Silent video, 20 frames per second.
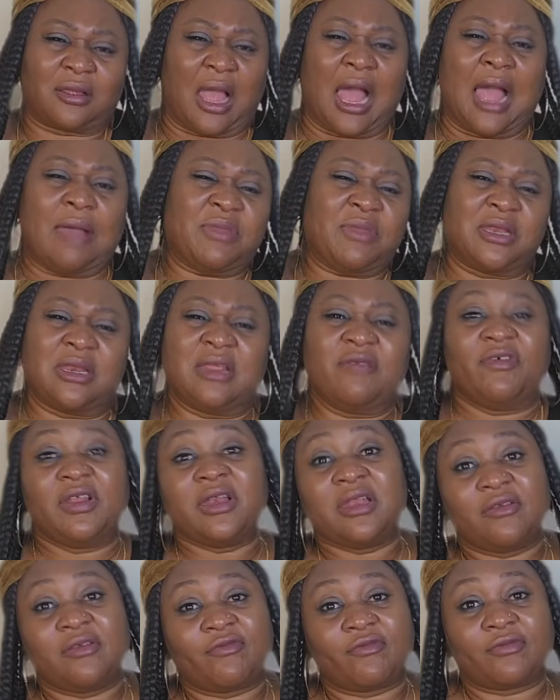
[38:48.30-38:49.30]
I mean,
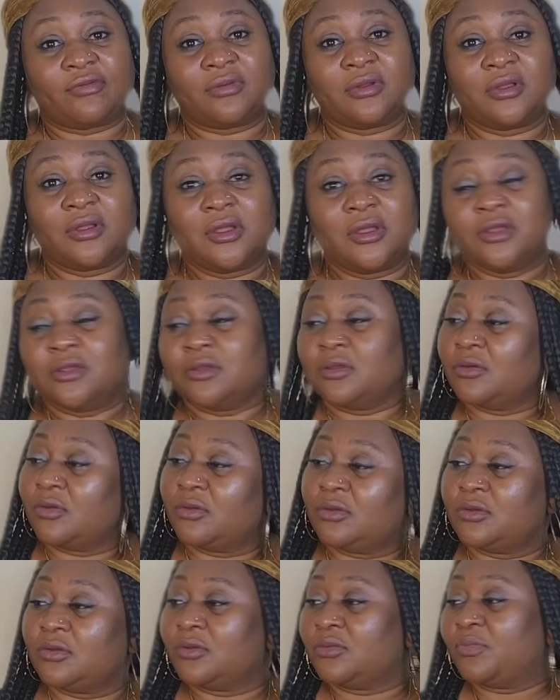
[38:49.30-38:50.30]
even if
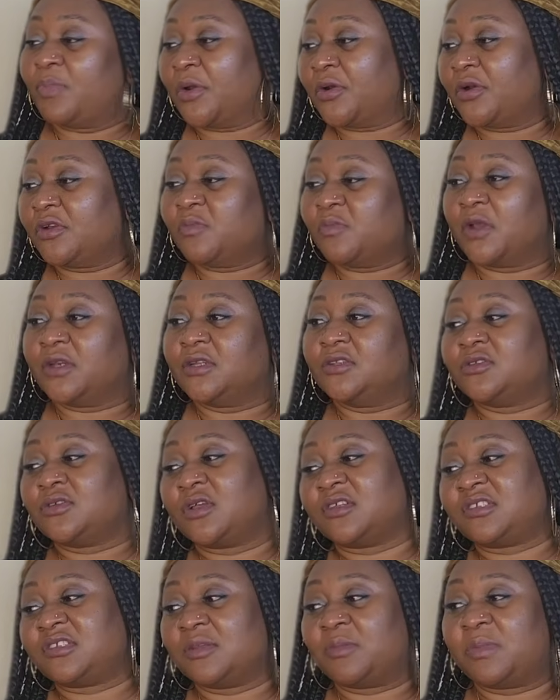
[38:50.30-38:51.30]
you borrowed money to
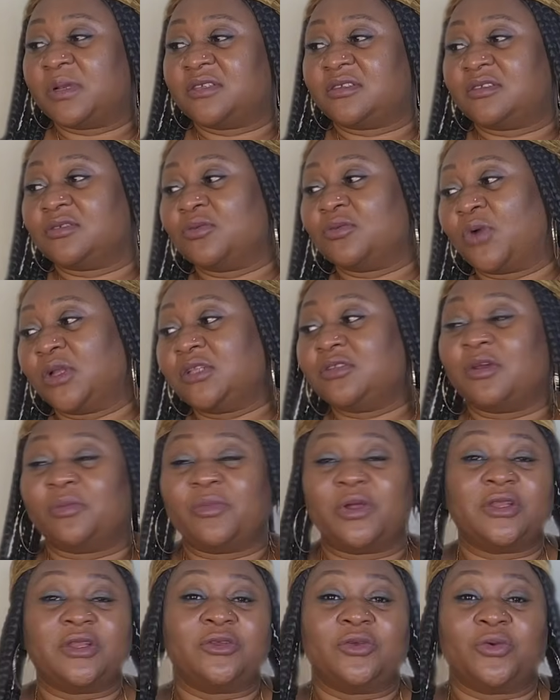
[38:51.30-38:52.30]
your siblings, you want your
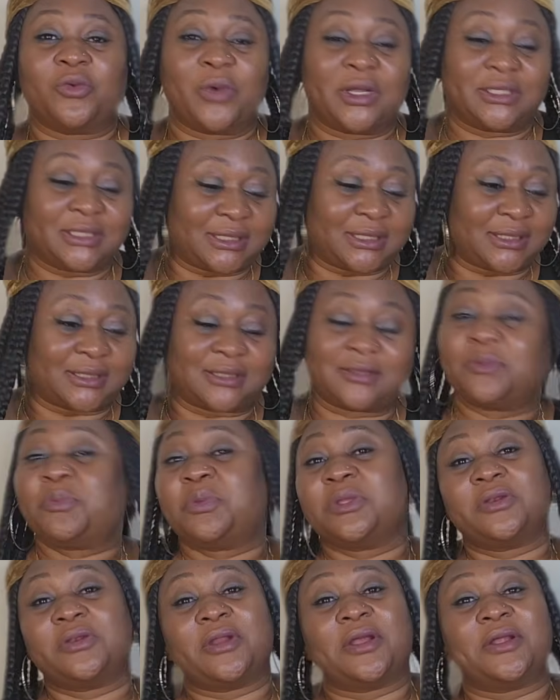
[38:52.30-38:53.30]
money, you want it,
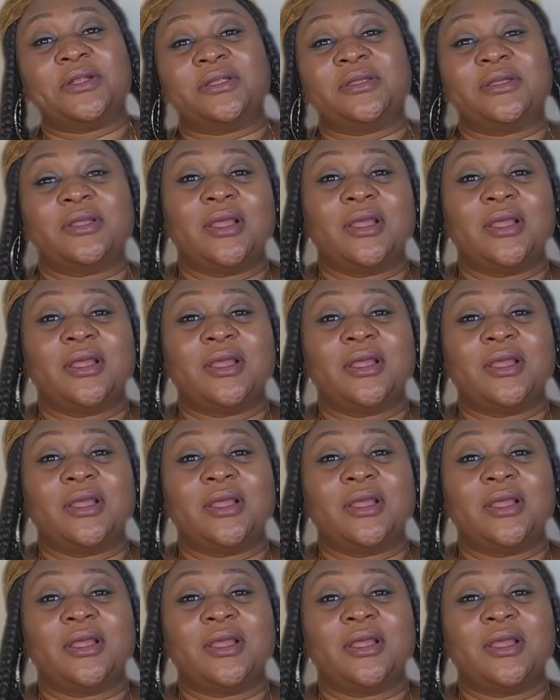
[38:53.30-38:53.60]
period.